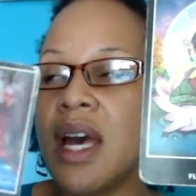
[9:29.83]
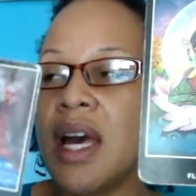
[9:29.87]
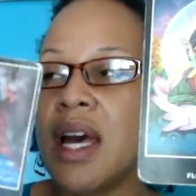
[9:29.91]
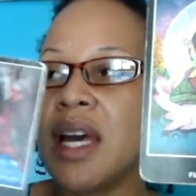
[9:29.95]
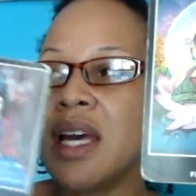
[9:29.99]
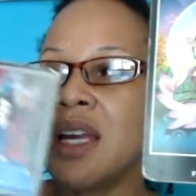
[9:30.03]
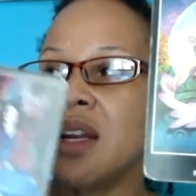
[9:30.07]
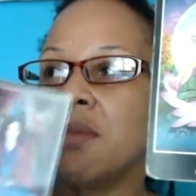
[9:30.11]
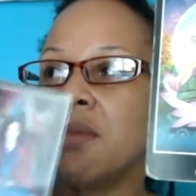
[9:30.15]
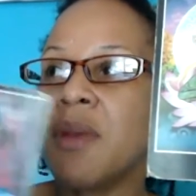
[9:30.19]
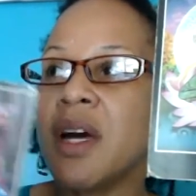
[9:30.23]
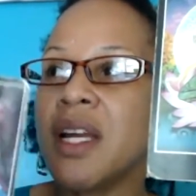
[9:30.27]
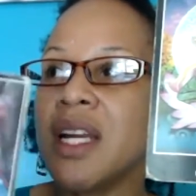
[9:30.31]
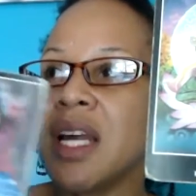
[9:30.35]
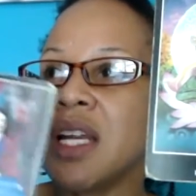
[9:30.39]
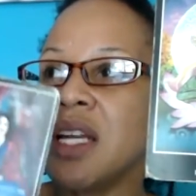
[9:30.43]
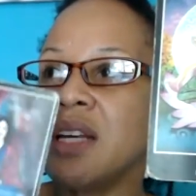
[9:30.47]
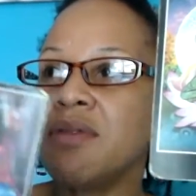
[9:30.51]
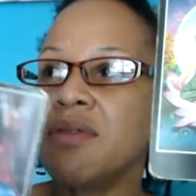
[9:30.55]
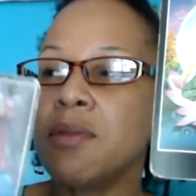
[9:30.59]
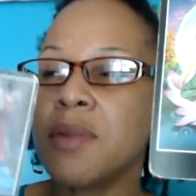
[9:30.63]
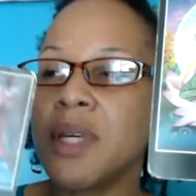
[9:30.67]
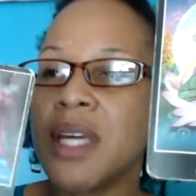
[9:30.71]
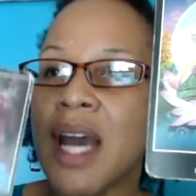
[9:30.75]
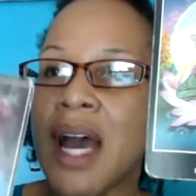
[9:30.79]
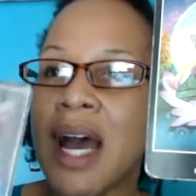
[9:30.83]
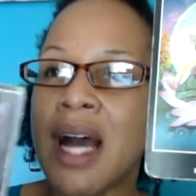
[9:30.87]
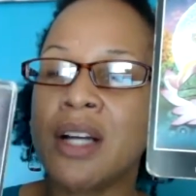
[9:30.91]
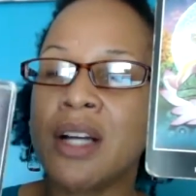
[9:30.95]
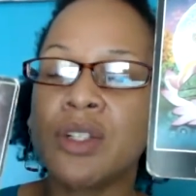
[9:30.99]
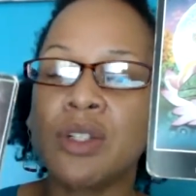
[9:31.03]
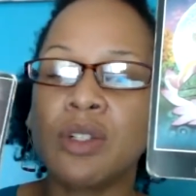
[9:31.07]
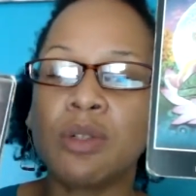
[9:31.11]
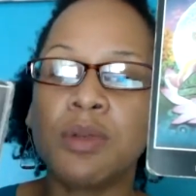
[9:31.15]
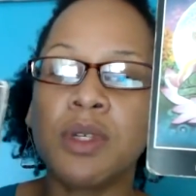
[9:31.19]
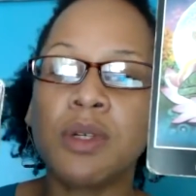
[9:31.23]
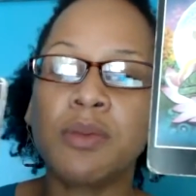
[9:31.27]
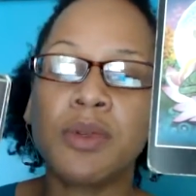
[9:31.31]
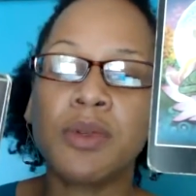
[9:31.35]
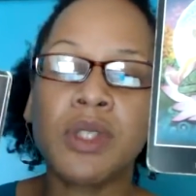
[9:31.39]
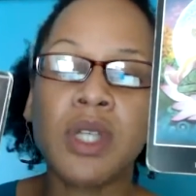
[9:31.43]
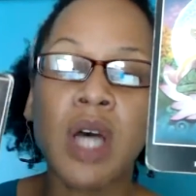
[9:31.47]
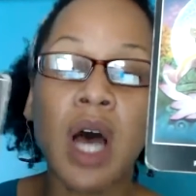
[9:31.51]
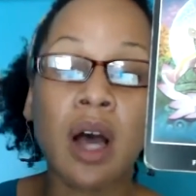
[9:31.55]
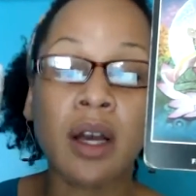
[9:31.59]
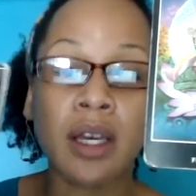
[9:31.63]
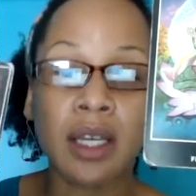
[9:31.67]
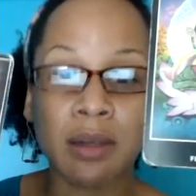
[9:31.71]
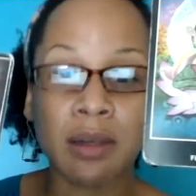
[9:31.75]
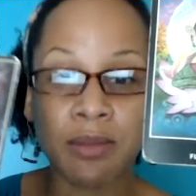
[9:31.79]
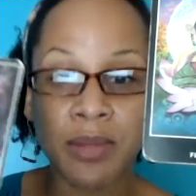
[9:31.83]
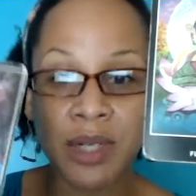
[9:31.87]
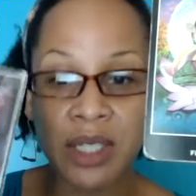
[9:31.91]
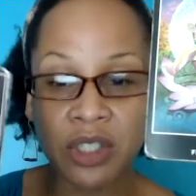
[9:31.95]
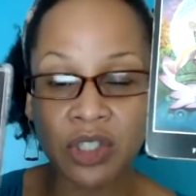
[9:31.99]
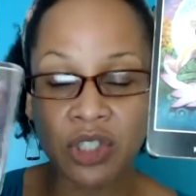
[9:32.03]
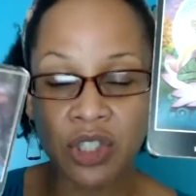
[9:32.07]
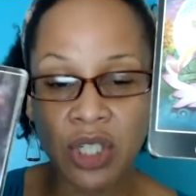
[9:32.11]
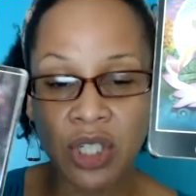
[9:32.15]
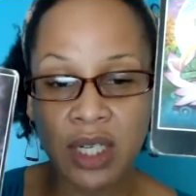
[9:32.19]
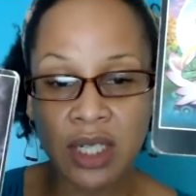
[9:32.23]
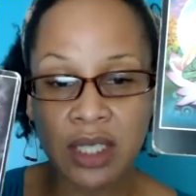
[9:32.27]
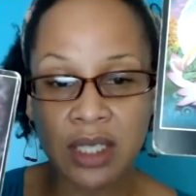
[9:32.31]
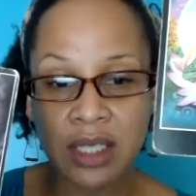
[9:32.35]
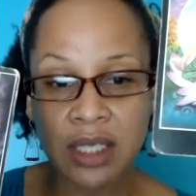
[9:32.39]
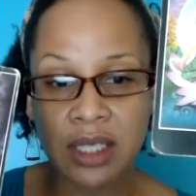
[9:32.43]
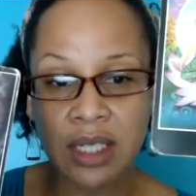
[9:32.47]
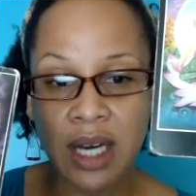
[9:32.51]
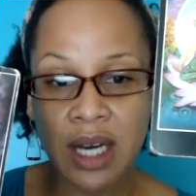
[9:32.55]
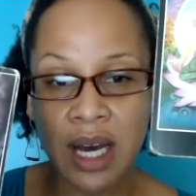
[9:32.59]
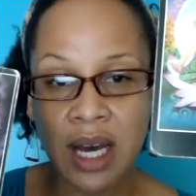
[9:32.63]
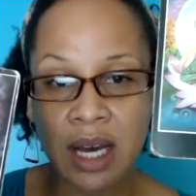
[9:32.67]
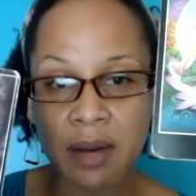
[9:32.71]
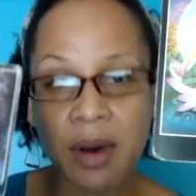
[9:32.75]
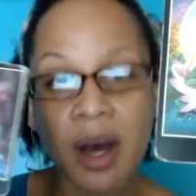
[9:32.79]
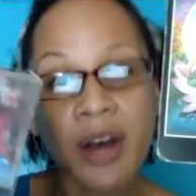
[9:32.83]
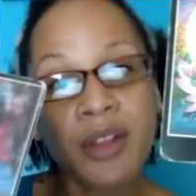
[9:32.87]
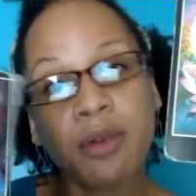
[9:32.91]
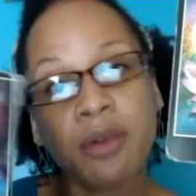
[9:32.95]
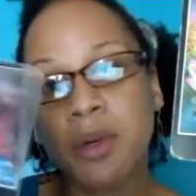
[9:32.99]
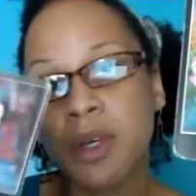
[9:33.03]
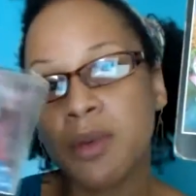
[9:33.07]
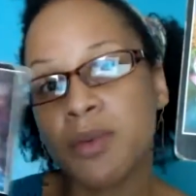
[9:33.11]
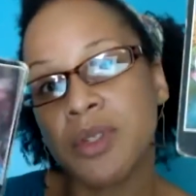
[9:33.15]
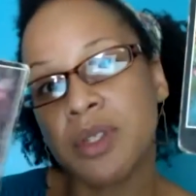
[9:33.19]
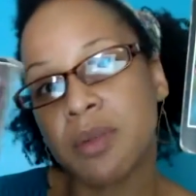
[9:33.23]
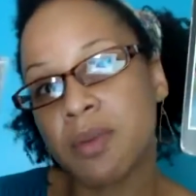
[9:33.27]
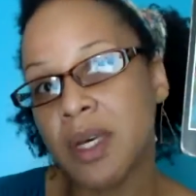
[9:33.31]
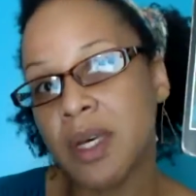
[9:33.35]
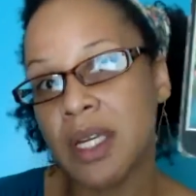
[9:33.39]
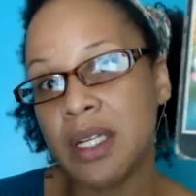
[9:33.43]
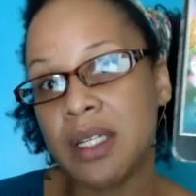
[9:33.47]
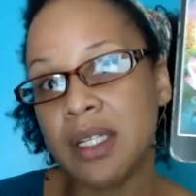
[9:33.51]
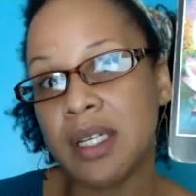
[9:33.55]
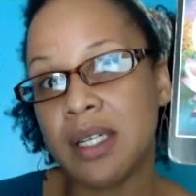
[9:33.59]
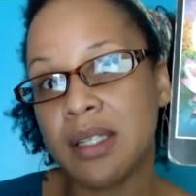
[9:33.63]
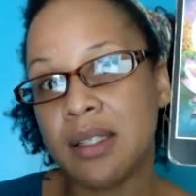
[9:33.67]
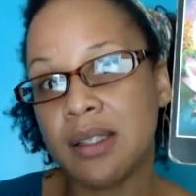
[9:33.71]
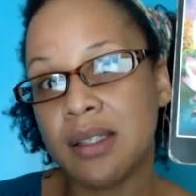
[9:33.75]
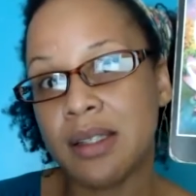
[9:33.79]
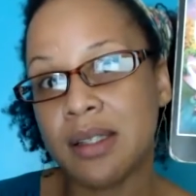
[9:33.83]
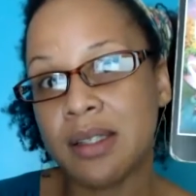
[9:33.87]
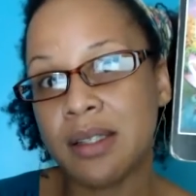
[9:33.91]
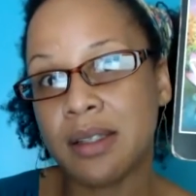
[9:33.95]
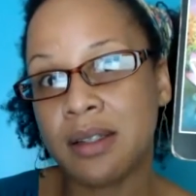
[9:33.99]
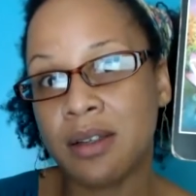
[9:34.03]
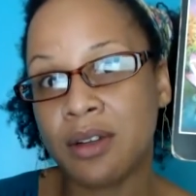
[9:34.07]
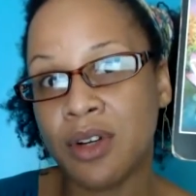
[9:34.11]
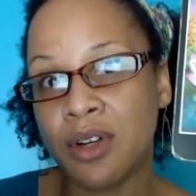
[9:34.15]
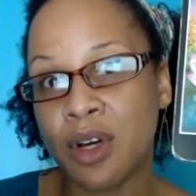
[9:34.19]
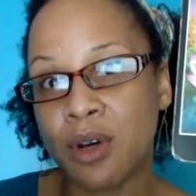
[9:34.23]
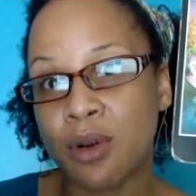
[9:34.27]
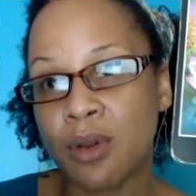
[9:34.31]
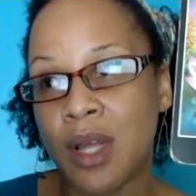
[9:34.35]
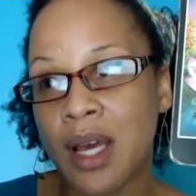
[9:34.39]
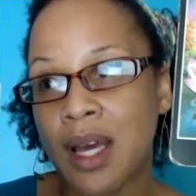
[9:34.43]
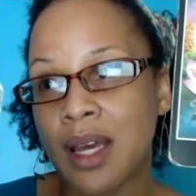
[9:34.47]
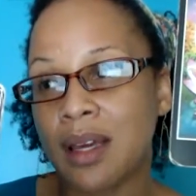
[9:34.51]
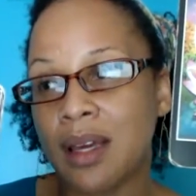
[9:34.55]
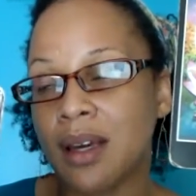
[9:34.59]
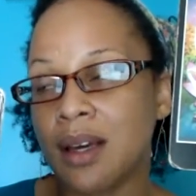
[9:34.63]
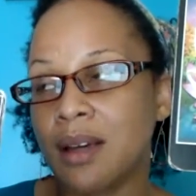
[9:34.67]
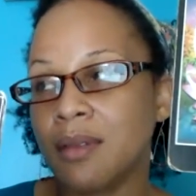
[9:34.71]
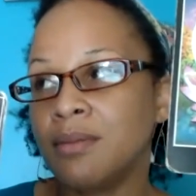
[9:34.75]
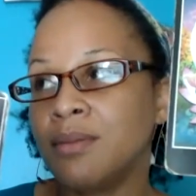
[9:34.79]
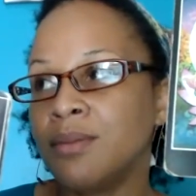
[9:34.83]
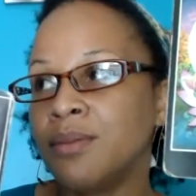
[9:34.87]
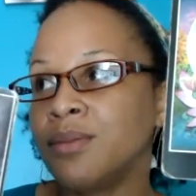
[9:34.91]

and it might not even be actual people talking, but just other people's opinions, you know, like,